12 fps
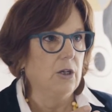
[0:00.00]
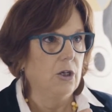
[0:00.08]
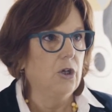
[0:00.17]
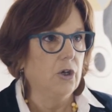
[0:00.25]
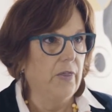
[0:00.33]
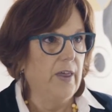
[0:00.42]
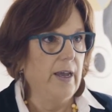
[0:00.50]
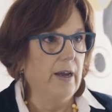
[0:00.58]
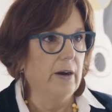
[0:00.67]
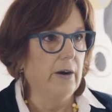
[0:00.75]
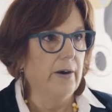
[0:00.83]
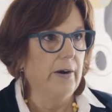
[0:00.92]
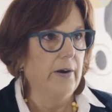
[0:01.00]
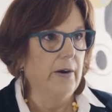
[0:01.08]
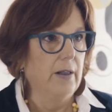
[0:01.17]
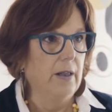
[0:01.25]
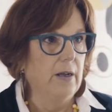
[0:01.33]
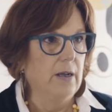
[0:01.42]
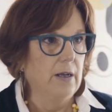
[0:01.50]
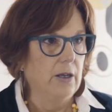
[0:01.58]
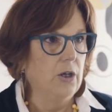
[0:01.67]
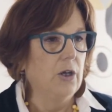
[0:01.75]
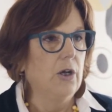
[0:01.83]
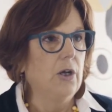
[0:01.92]
you're there.
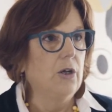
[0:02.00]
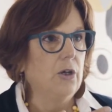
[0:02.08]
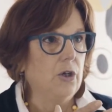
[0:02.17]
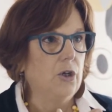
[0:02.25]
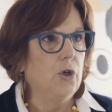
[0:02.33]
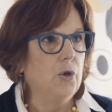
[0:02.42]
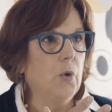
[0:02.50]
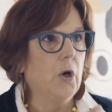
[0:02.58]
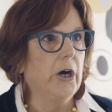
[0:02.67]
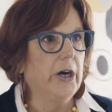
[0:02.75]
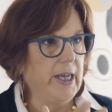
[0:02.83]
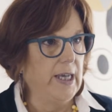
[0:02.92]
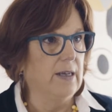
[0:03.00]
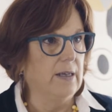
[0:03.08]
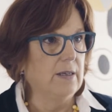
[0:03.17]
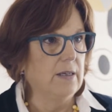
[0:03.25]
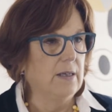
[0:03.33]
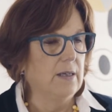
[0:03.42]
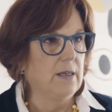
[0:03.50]
You are it.